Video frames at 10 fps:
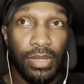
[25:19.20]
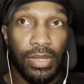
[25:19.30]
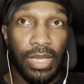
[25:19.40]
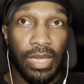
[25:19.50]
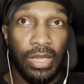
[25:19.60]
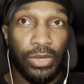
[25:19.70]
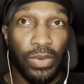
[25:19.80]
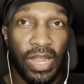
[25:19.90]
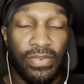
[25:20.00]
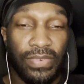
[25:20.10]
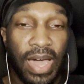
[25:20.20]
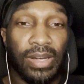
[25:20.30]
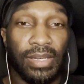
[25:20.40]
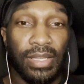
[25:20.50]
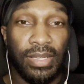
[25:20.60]
And when I
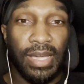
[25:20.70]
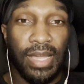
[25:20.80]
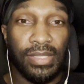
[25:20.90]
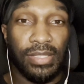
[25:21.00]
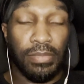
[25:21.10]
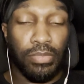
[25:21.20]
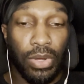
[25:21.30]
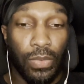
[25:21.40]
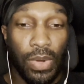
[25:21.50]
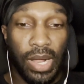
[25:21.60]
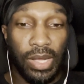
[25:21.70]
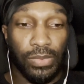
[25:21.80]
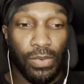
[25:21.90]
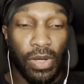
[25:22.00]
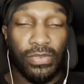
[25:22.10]
finally got to the point where I could
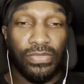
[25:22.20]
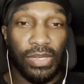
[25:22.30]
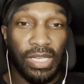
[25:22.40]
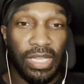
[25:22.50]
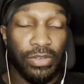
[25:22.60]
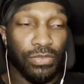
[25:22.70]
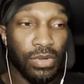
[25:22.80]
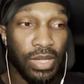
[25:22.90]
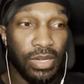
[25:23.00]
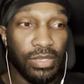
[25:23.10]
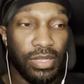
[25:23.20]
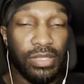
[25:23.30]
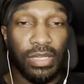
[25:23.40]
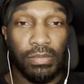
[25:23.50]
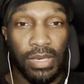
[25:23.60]
walk fully and run, it
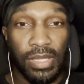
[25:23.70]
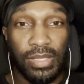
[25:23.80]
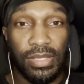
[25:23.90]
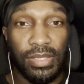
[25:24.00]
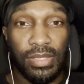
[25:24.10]
took months.